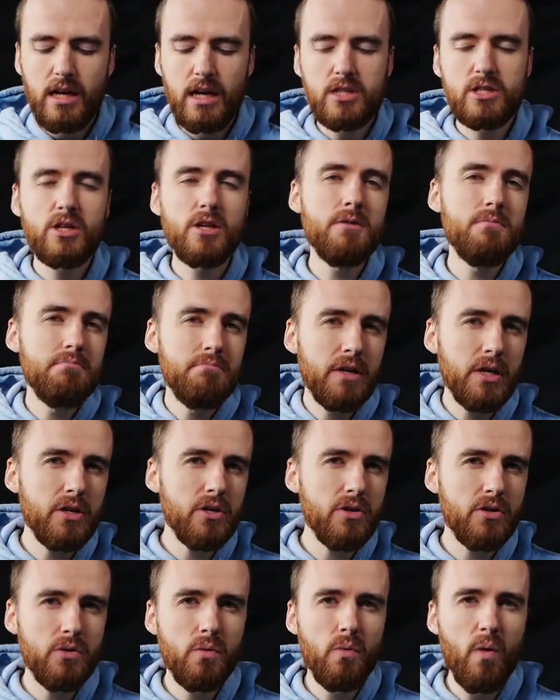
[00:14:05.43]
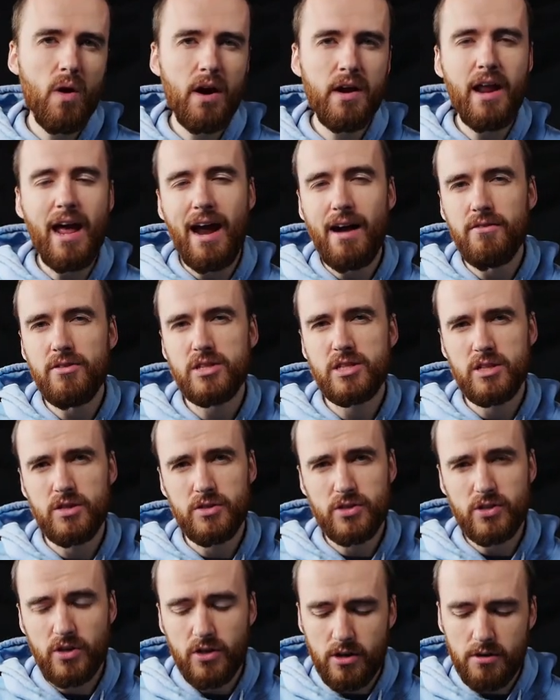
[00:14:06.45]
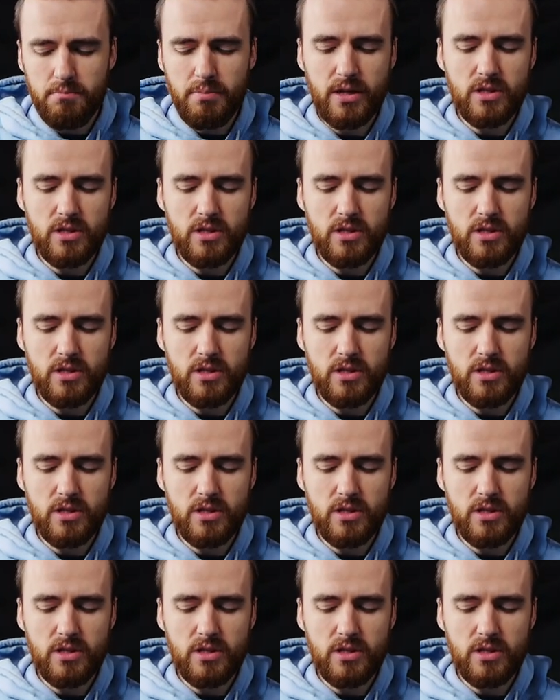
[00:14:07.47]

It's going to mill you 1 every single turn,